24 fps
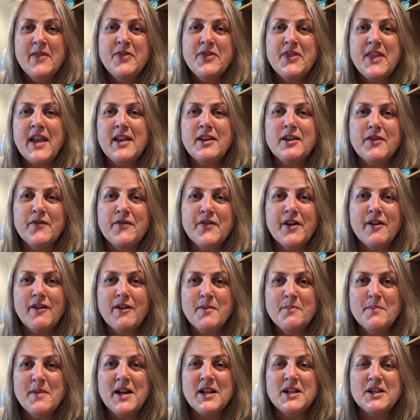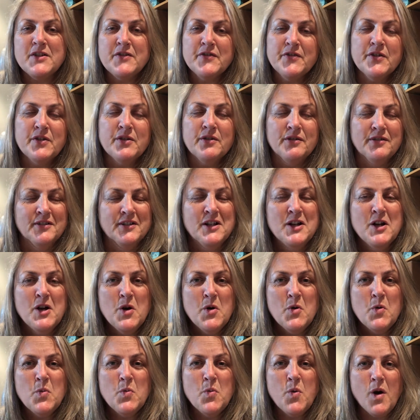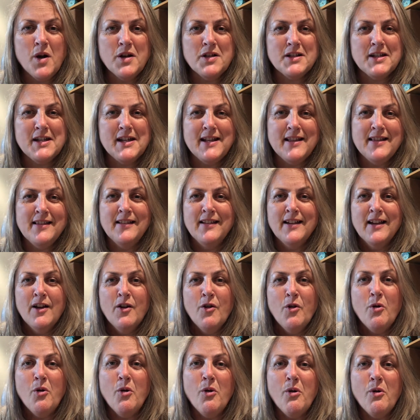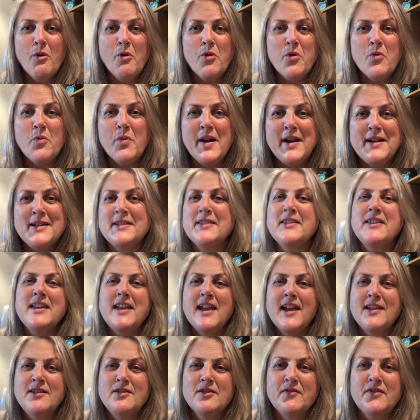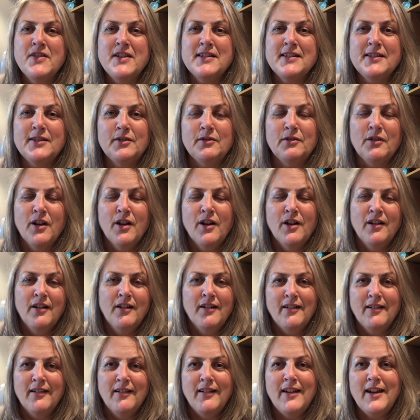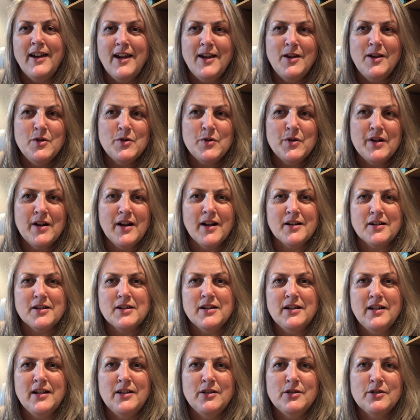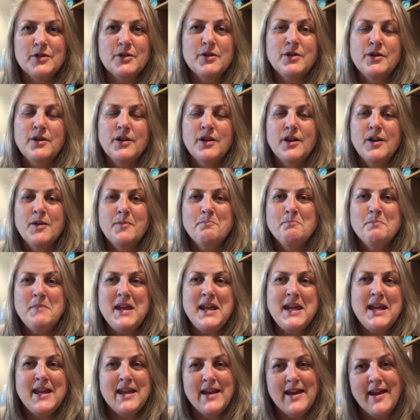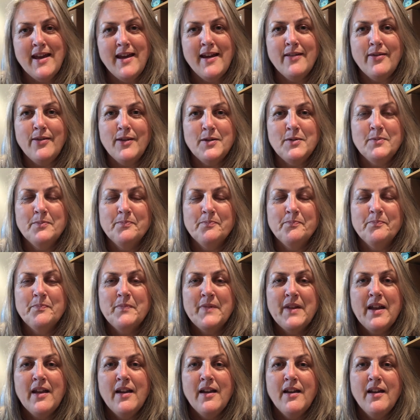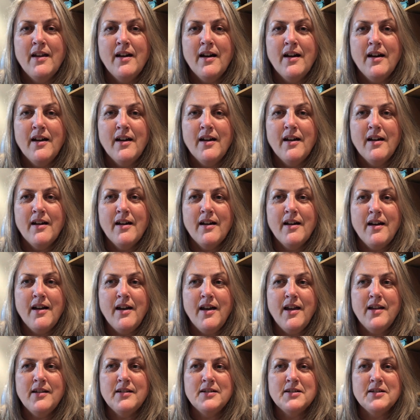Thank you very much for watching all the way to the end of this little introduction into me, Helen. And